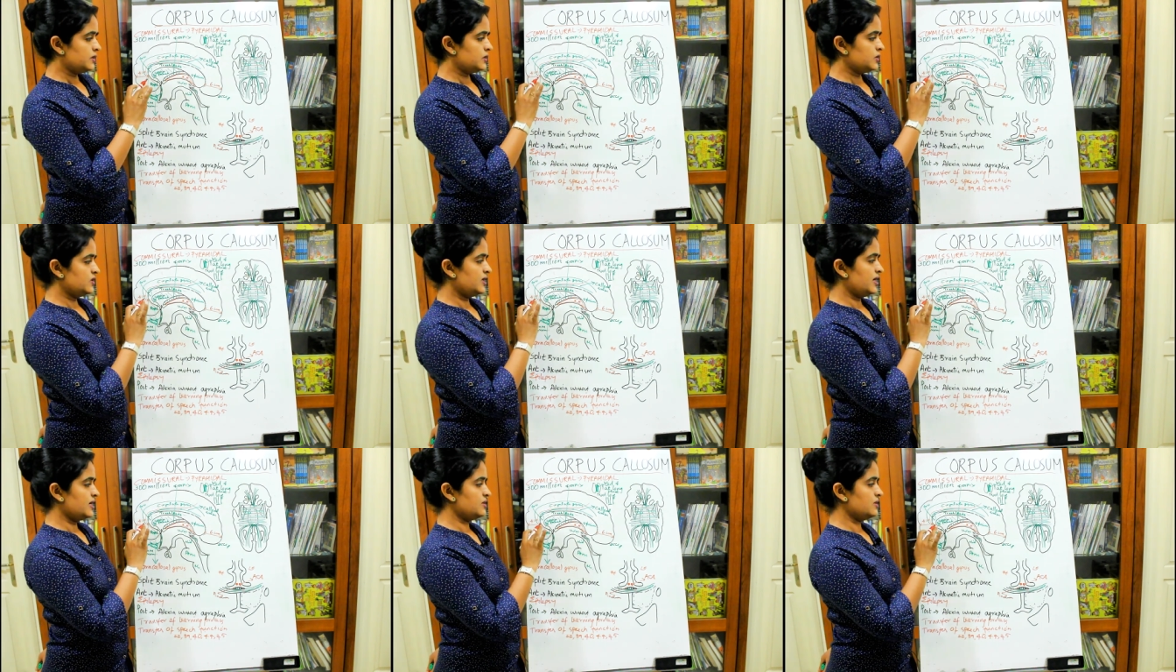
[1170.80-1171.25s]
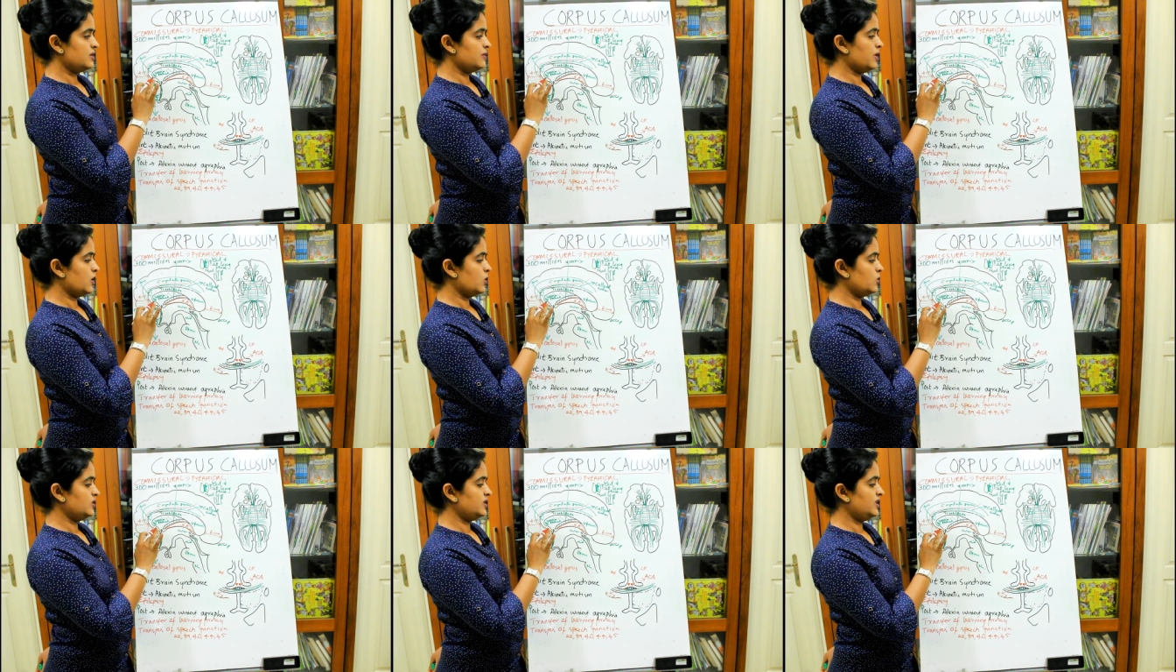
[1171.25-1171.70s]
So that's
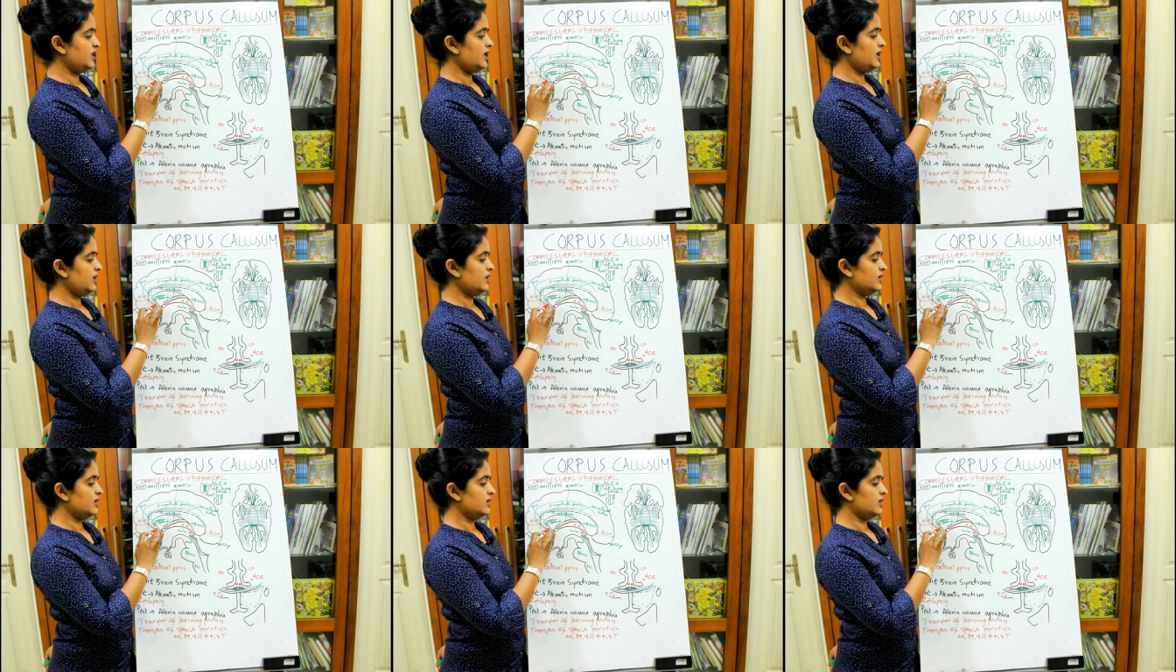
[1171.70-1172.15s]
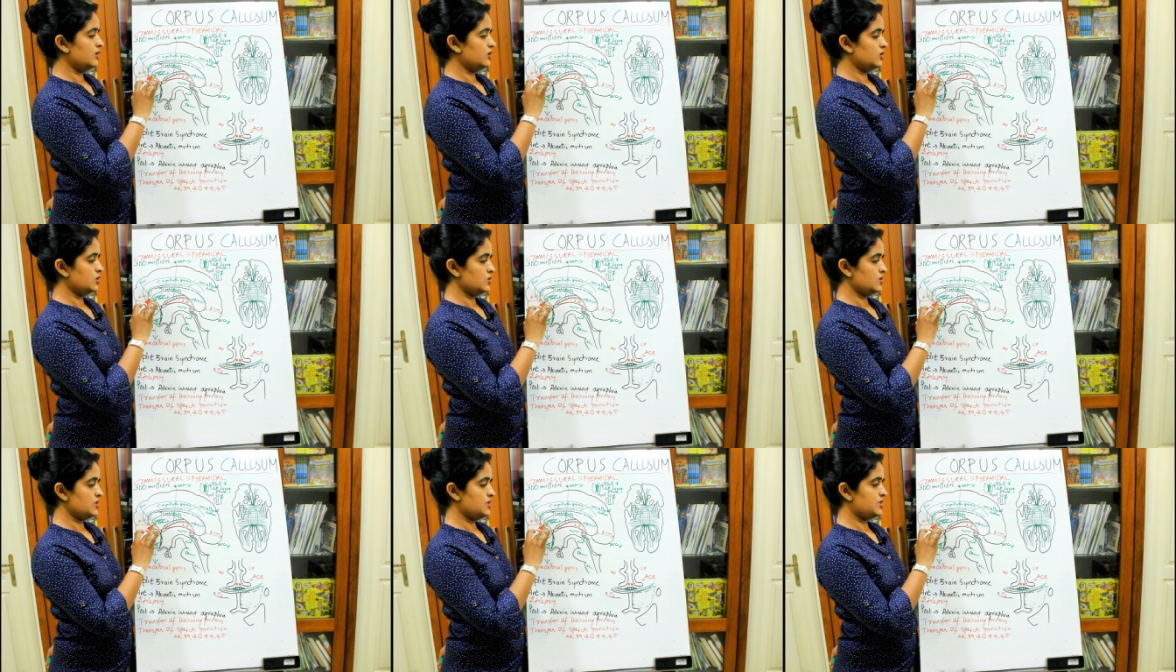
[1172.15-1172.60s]
about the
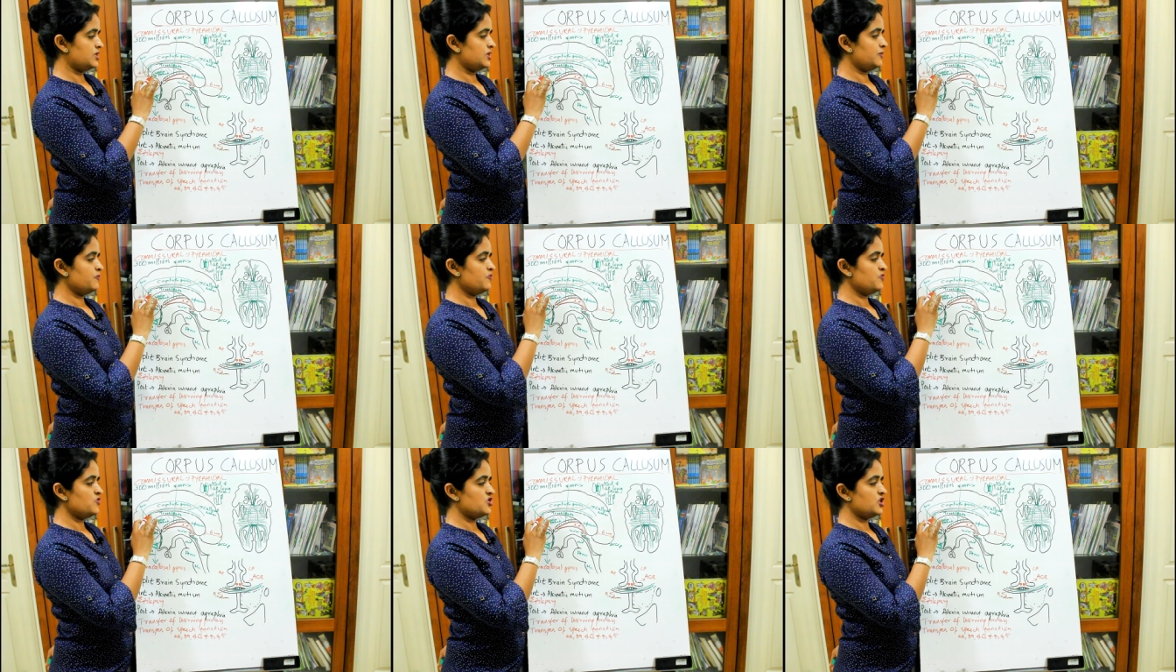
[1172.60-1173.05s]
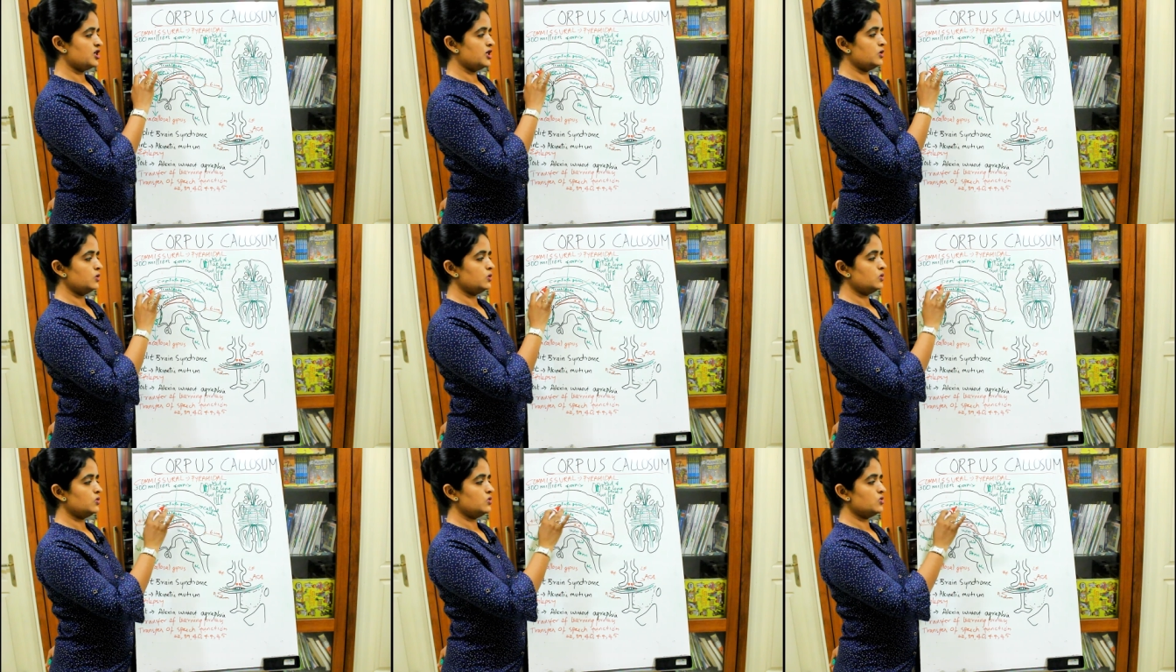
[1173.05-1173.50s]
uh, rostrum,
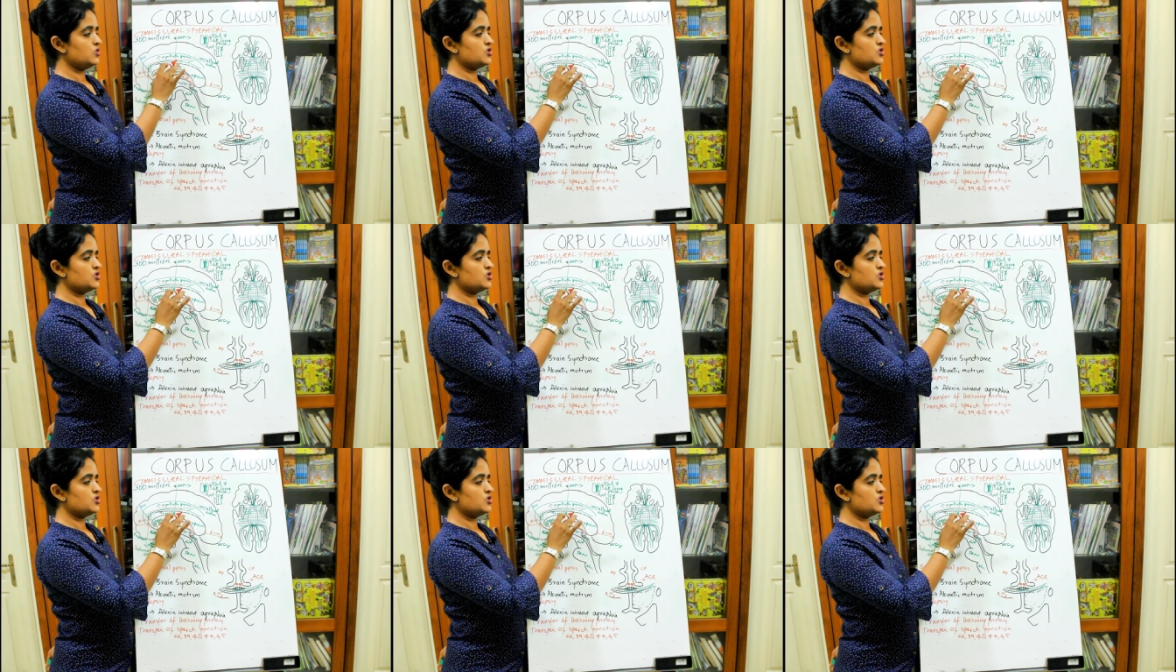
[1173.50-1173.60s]
genu,